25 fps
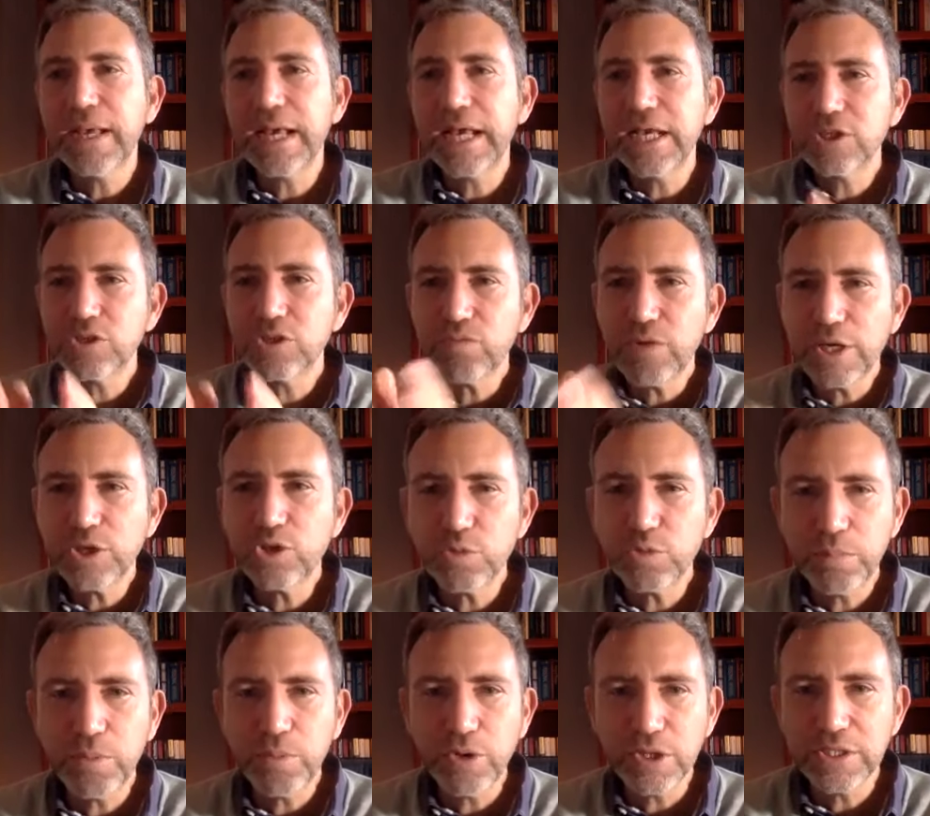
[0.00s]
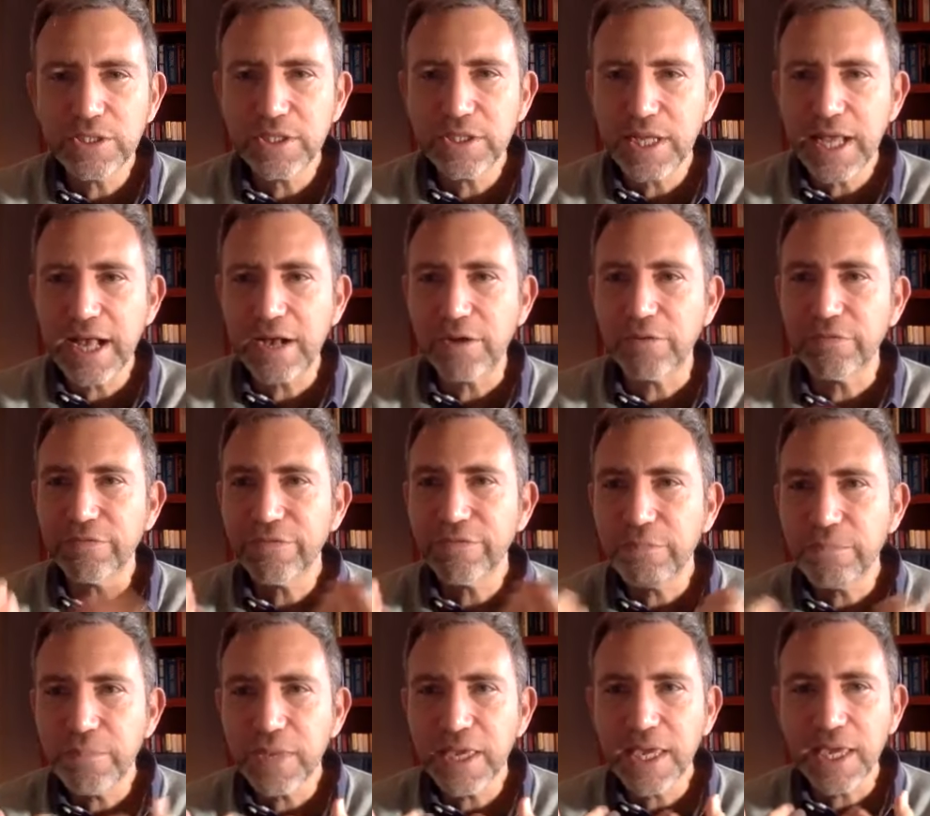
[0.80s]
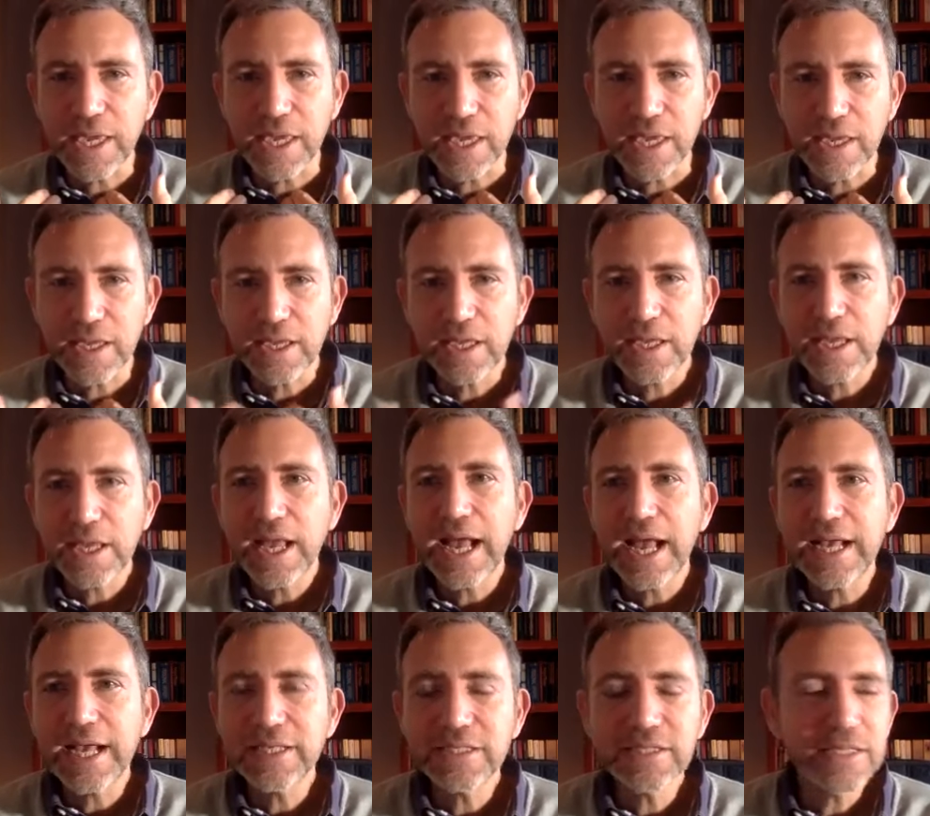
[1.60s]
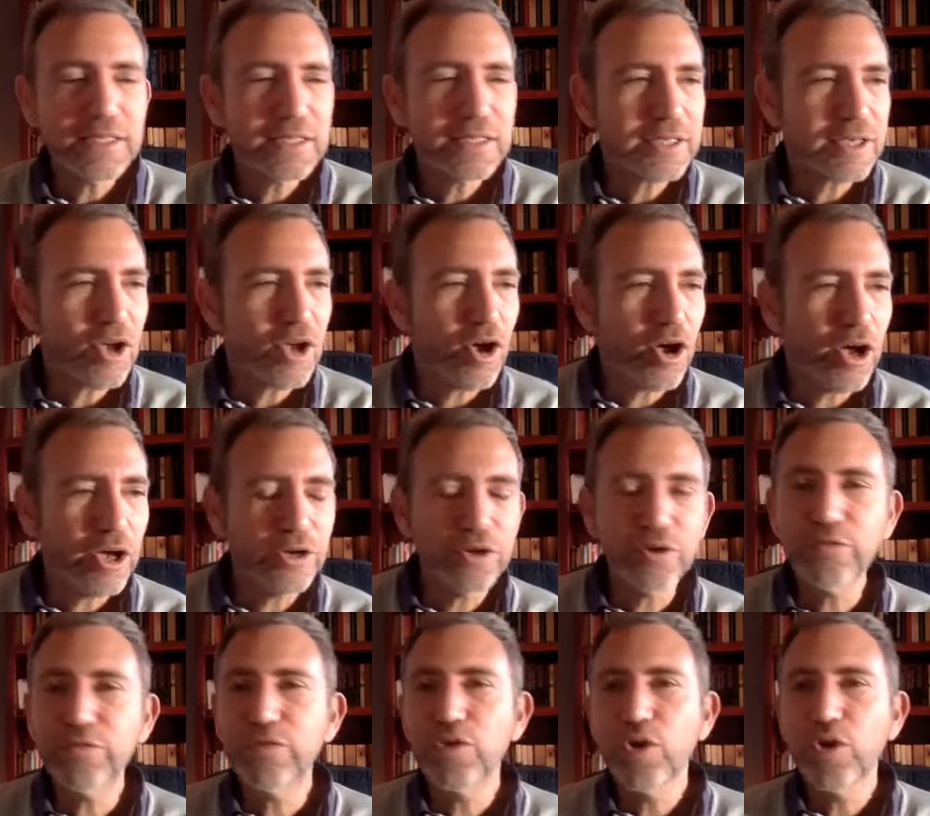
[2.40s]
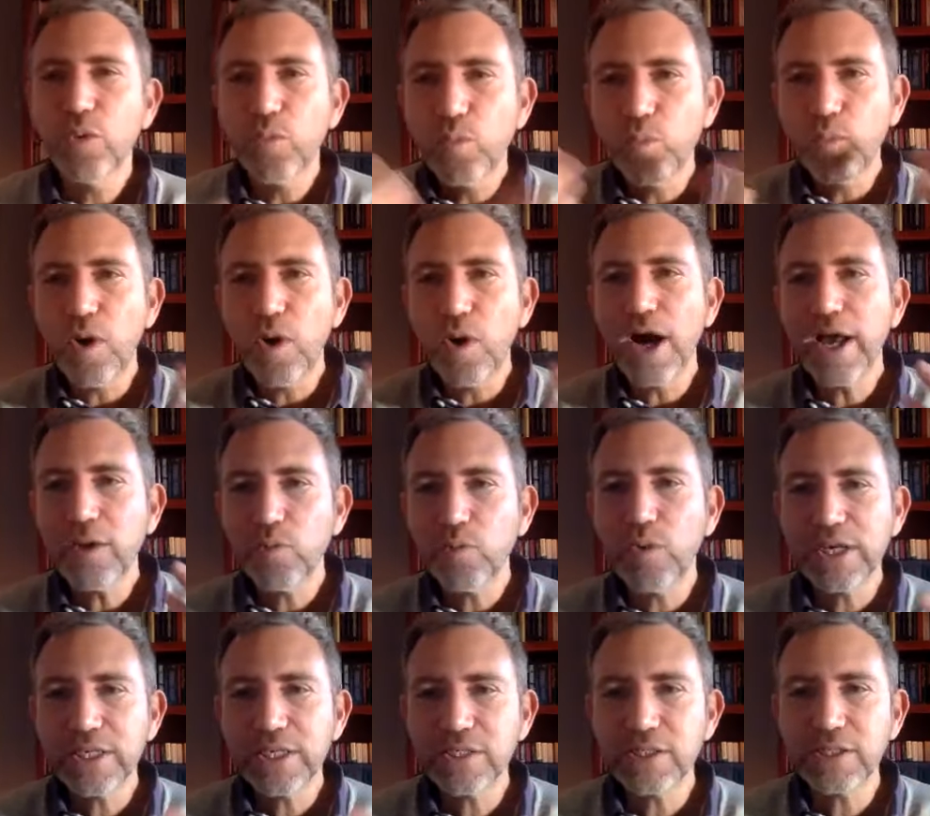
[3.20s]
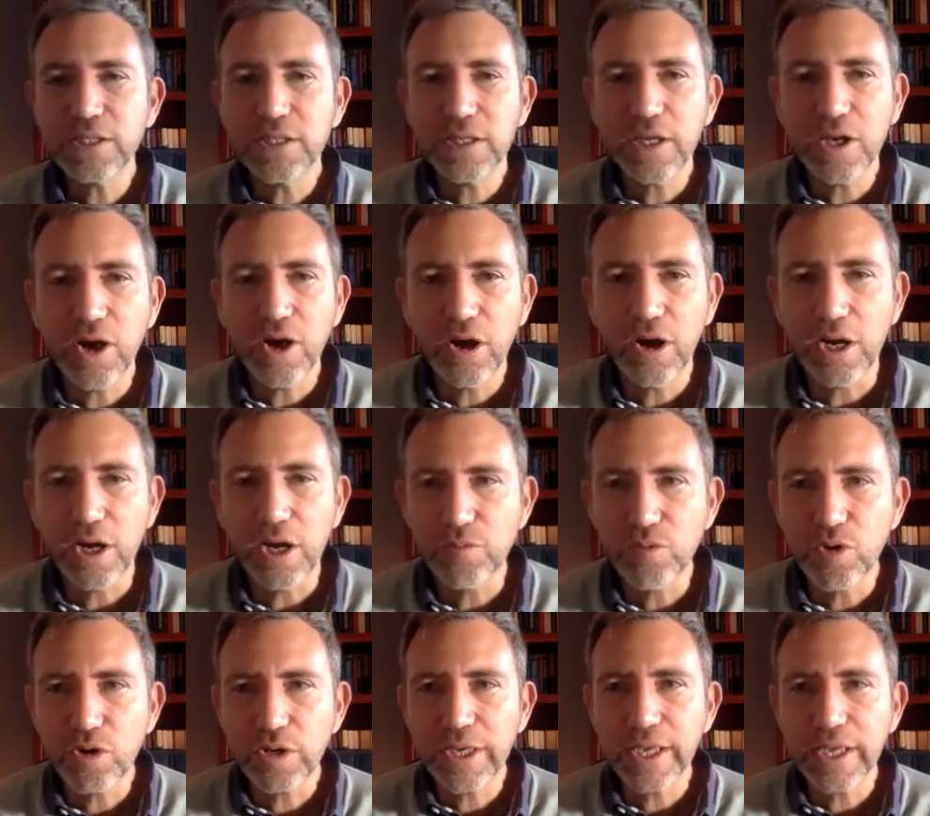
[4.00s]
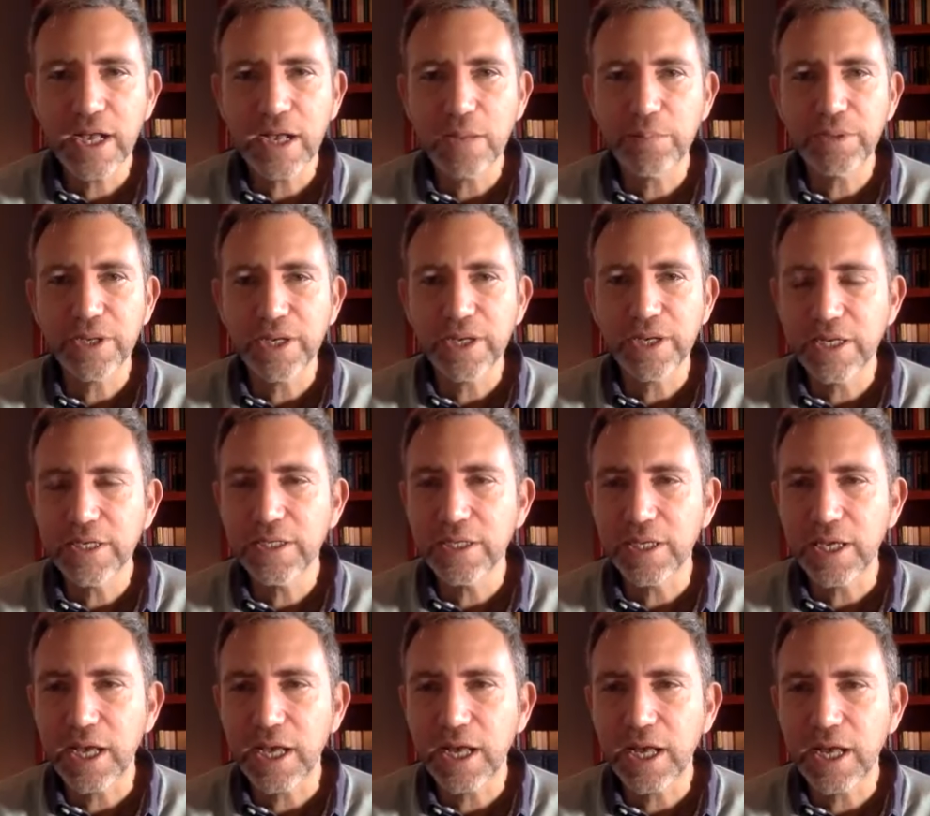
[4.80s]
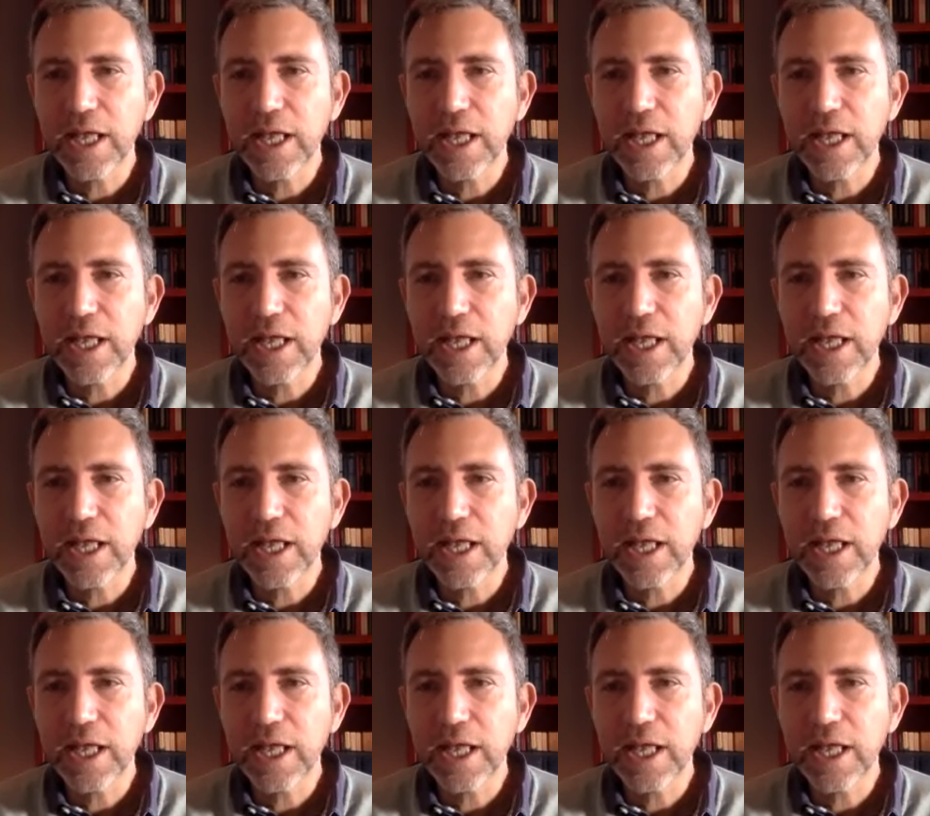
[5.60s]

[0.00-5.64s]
As Rachel pointed out, for me, as this kind of white Western guy rocking up in India,